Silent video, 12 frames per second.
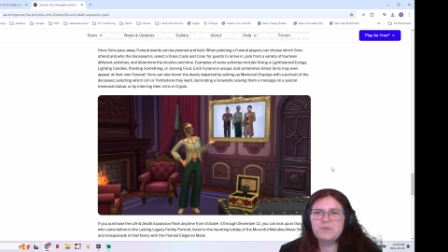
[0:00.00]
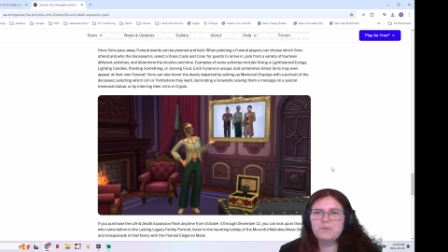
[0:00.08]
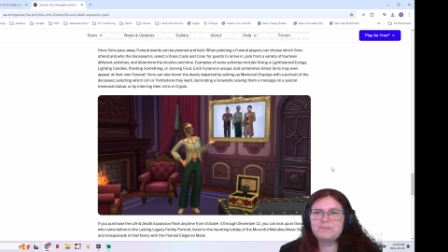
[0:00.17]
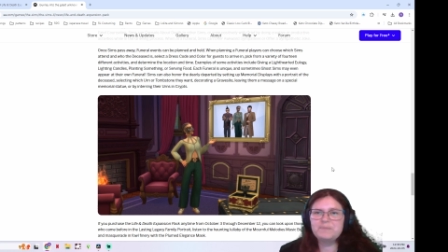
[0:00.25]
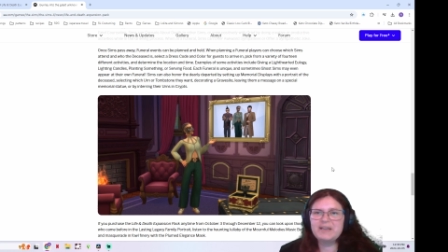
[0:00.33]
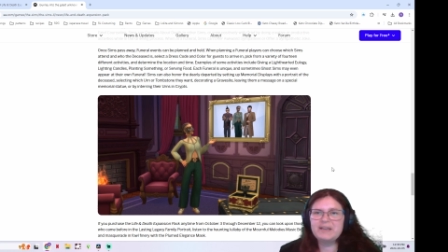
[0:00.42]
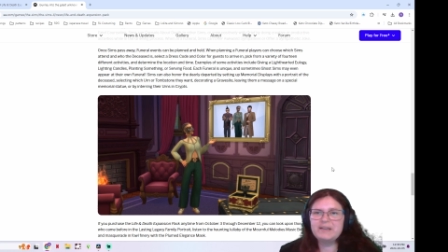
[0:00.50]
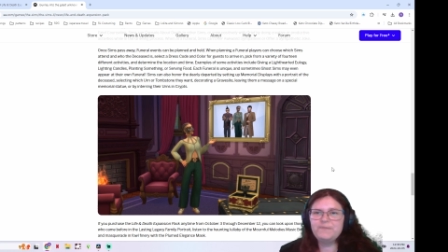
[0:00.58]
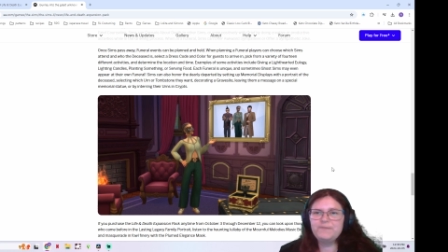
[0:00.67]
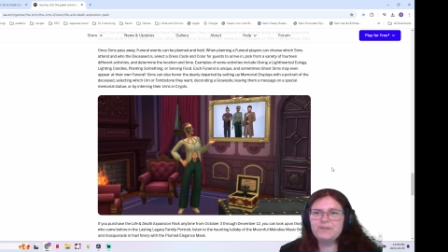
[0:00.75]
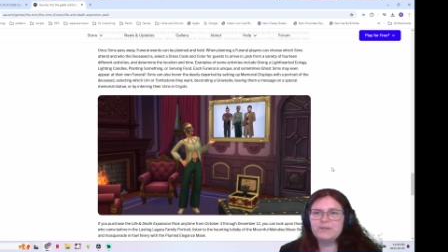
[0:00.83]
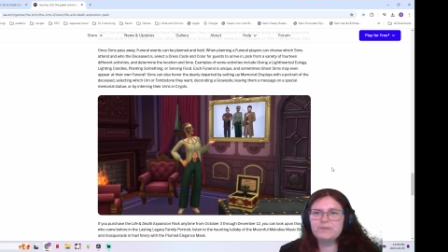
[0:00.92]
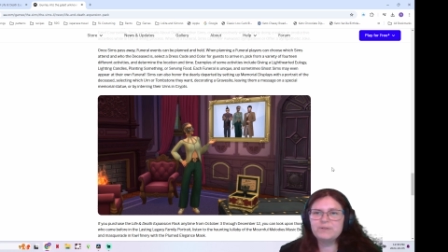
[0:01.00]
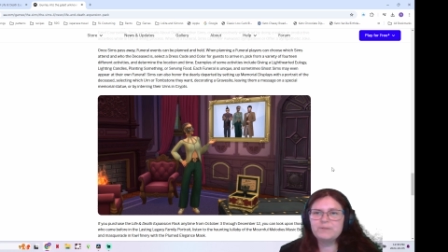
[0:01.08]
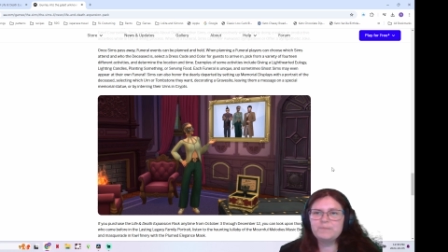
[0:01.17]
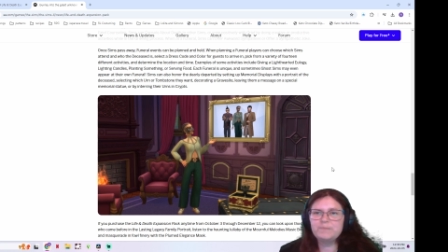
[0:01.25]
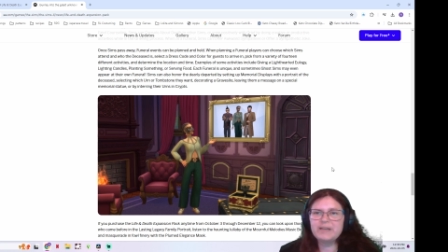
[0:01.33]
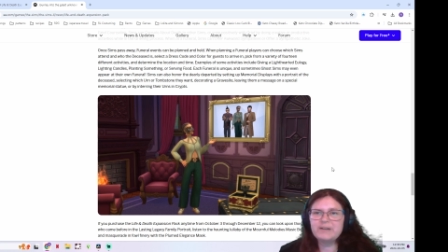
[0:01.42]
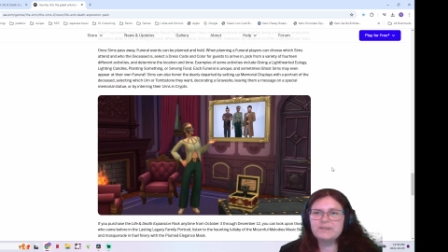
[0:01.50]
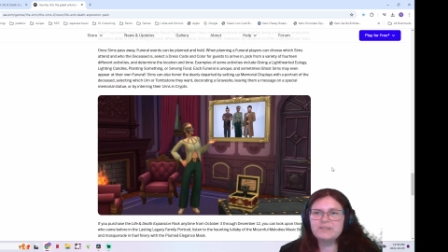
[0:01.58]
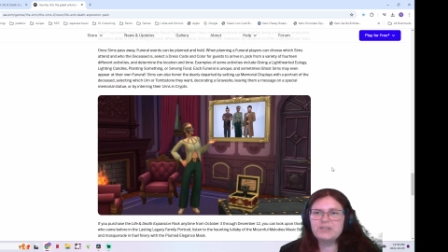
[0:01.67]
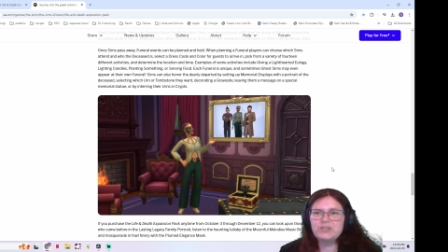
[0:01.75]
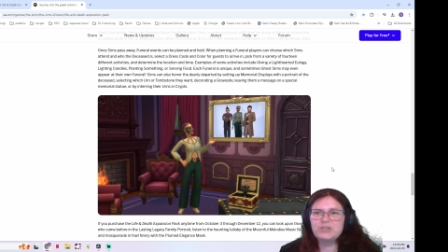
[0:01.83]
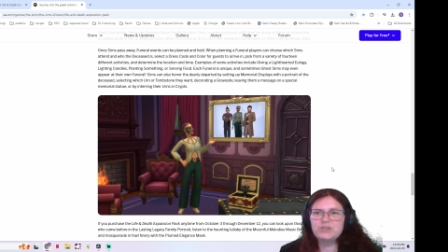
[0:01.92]
When planning a funeral, players
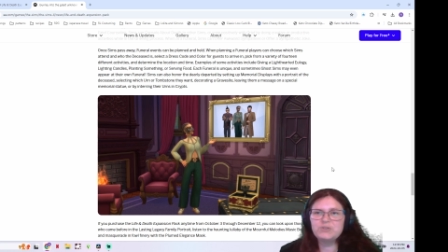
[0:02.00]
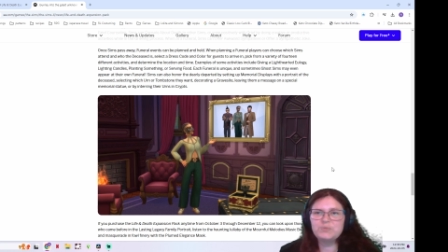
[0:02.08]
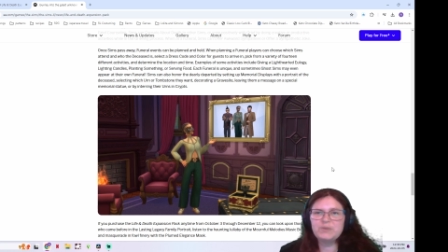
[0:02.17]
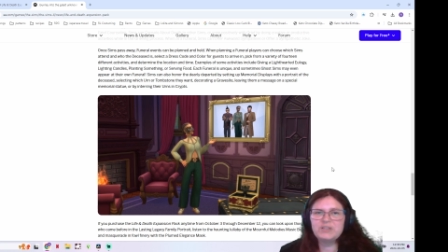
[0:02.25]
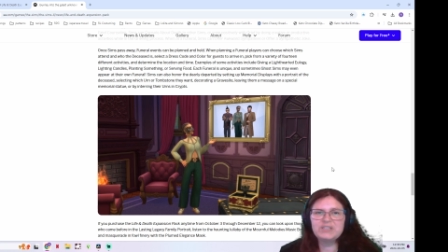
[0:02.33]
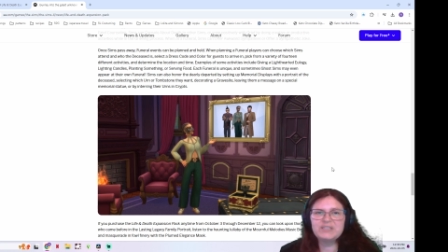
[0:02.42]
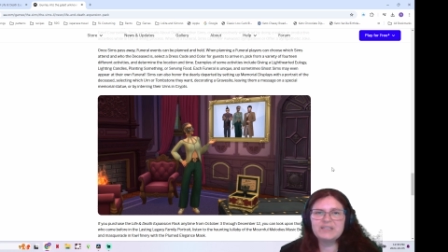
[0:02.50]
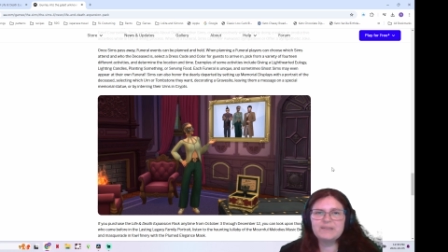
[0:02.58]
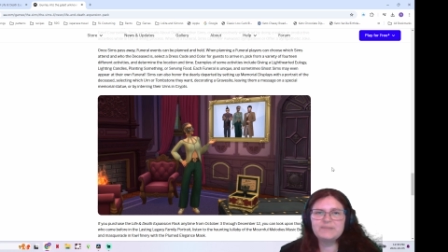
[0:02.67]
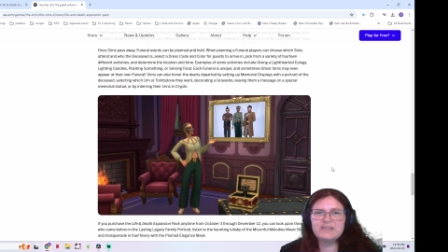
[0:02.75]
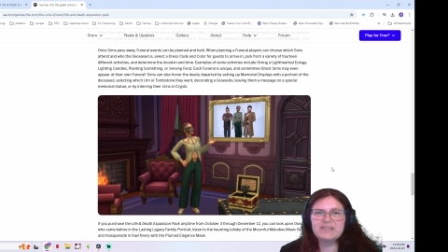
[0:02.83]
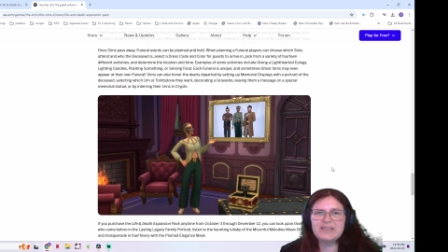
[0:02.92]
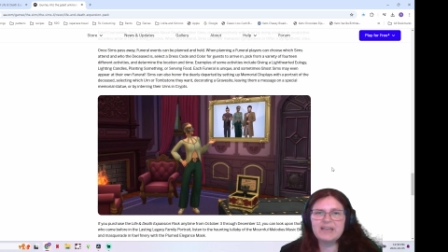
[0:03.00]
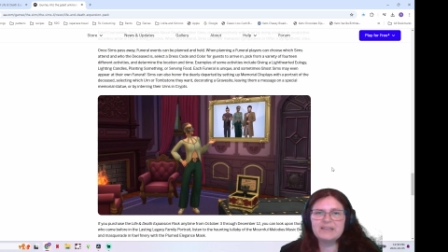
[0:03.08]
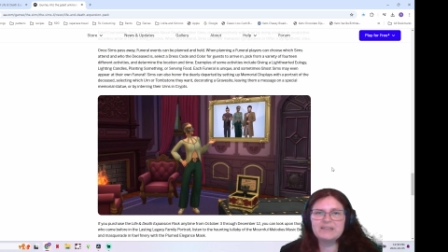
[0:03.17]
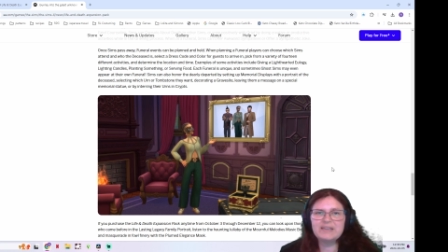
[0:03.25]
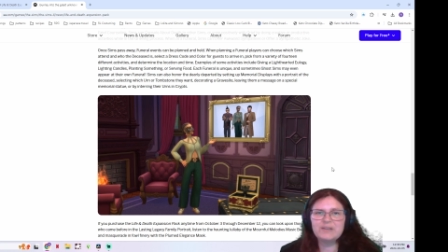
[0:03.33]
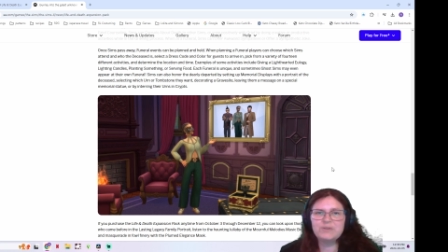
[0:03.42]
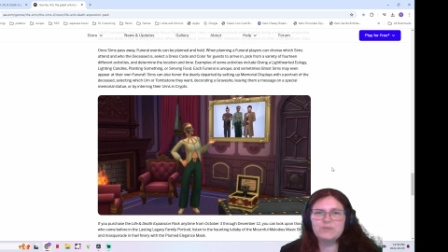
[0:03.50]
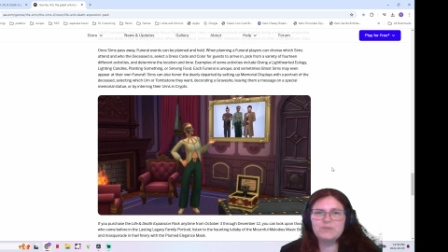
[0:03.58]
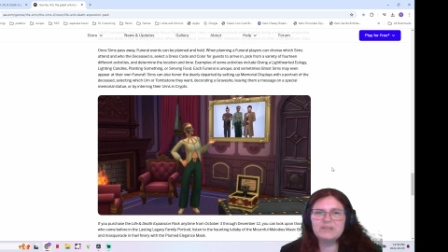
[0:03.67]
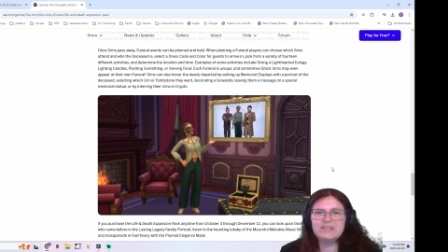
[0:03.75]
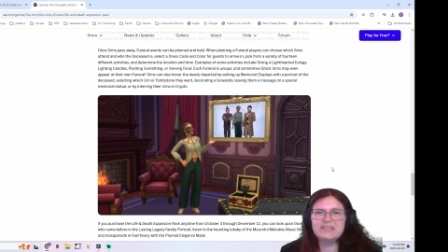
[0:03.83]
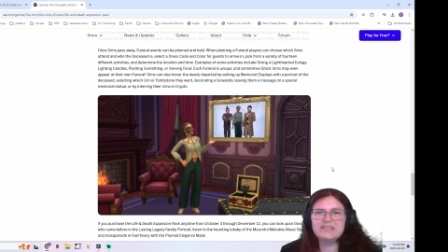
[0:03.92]
can choose which Sims attend and who
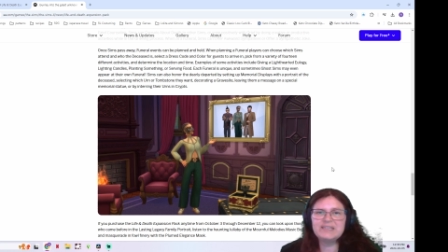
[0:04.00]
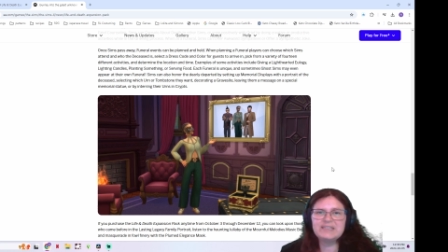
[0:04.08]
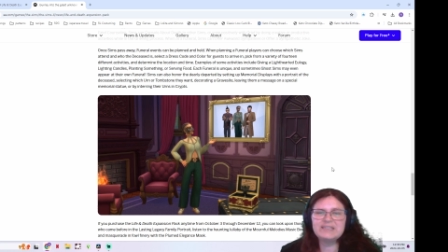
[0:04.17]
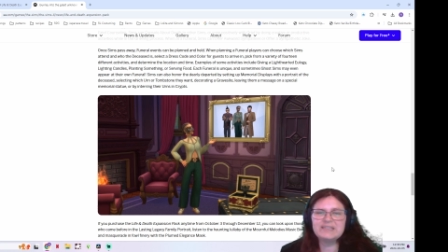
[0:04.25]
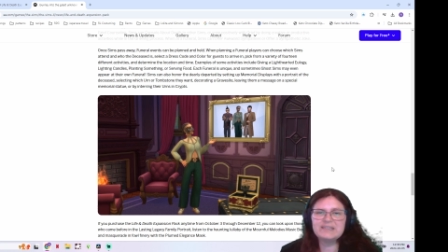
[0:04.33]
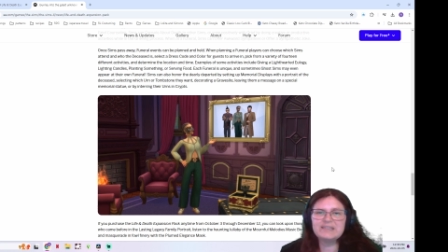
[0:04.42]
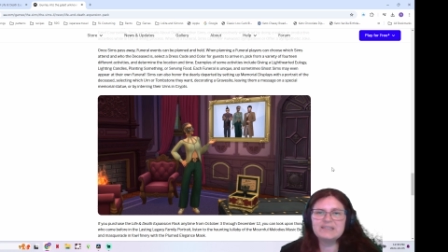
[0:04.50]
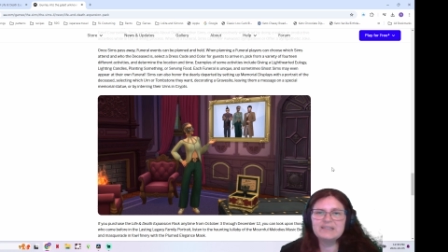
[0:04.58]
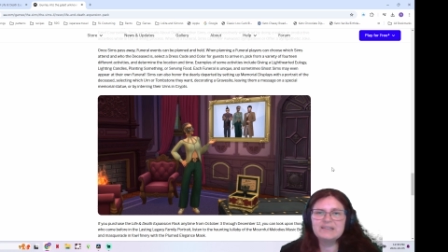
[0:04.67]
the deceased is.